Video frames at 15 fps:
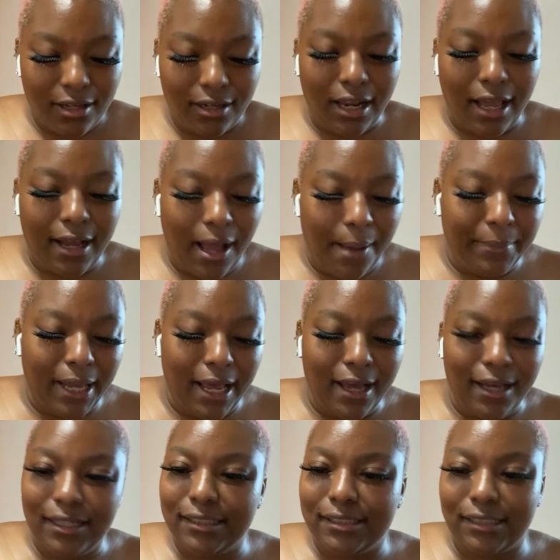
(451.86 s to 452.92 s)
Like I'm not
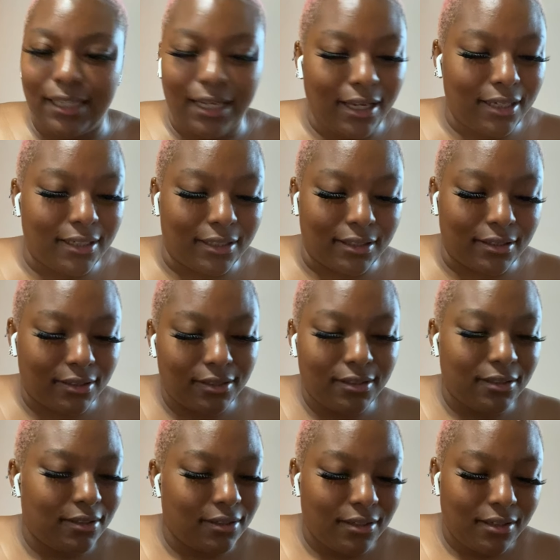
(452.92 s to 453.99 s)
understanding.
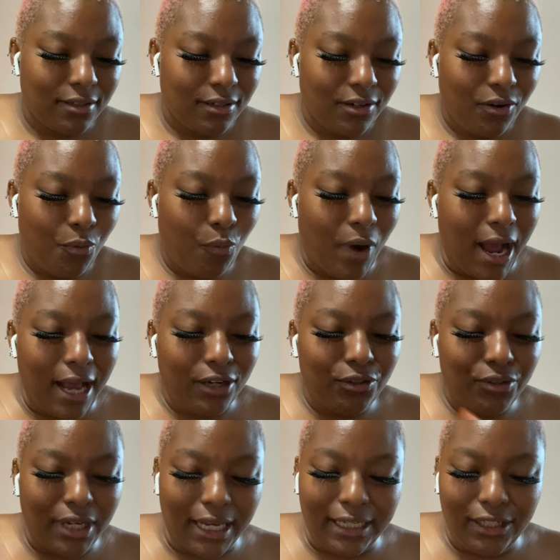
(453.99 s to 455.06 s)
Why do
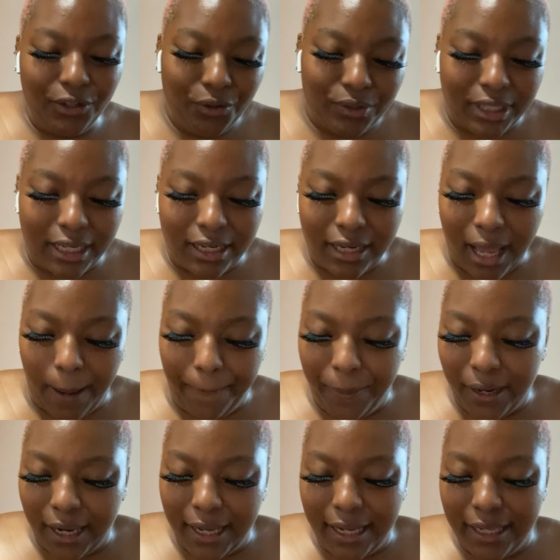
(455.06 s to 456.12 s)
they do that? Like
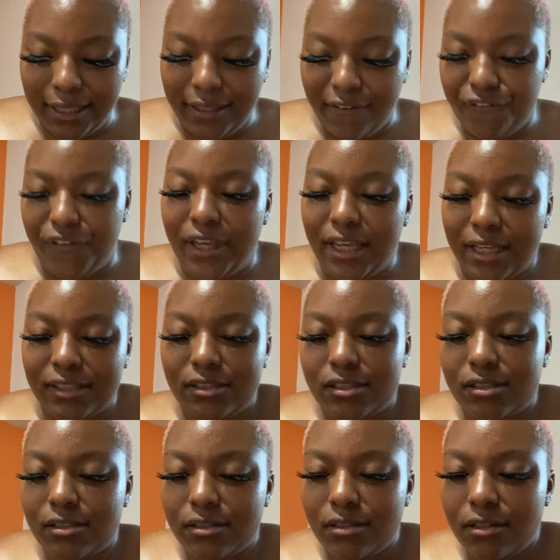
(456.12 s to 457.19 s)
playing defense. the
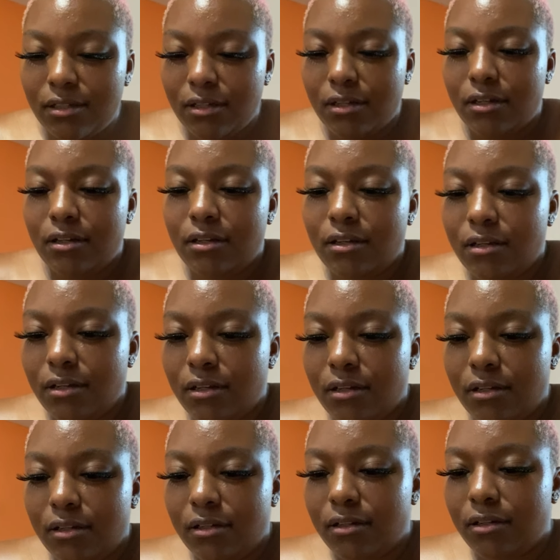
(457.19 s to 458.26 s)
oh, fence. this is no,
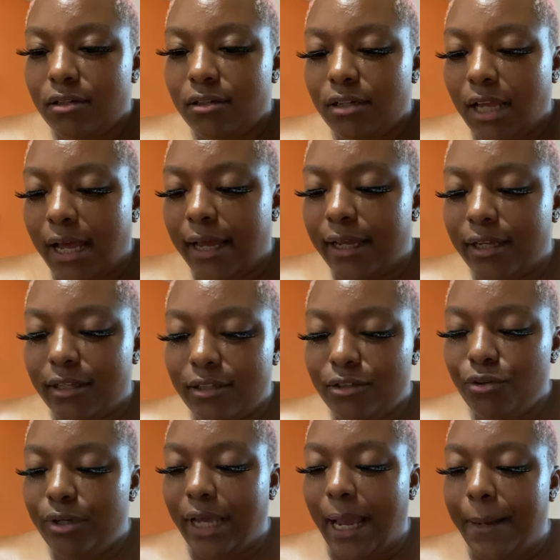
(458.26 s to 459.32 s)
no, no, Like
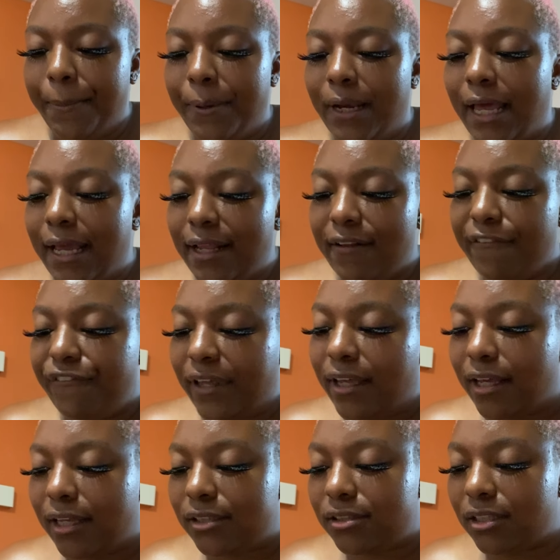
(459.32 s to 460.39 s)
you can't play the
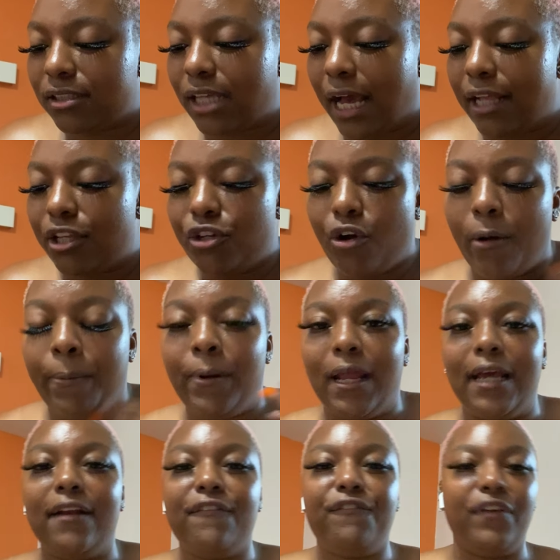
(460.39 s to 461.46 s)
fence. It's either you're gonna
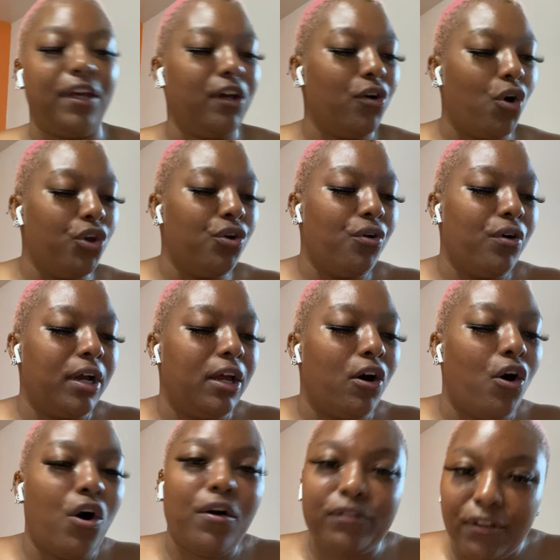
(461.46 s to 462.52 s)
play the field or you're gonna get
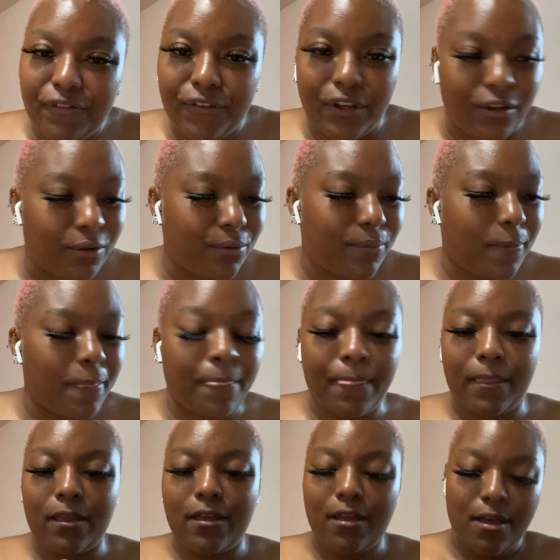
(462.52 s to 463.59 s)
all the field.
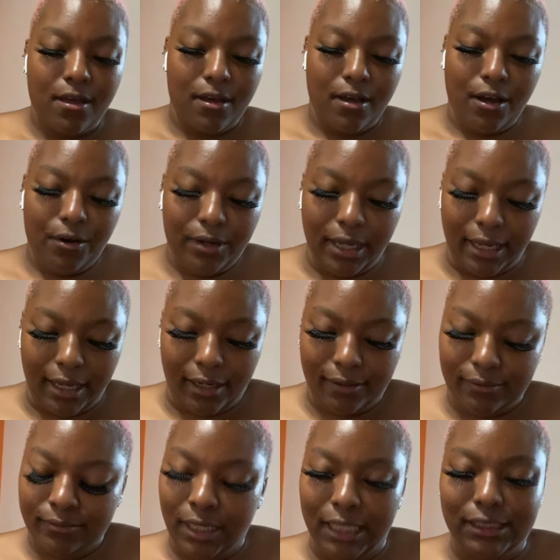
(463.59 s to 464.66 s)
Okay,
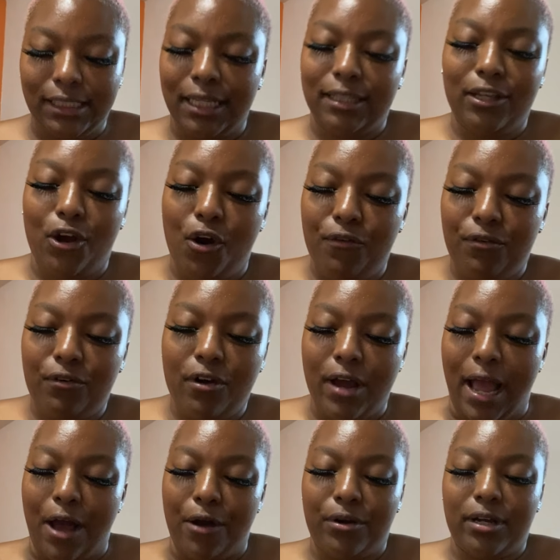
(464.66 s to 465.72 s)
let's get the overall
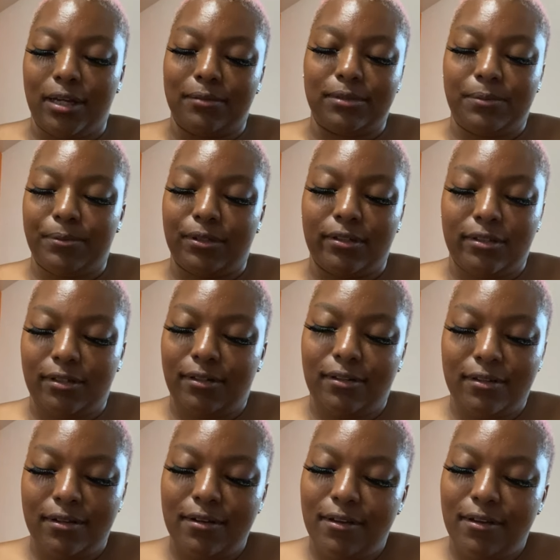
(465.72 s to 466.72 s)
outcome Superman?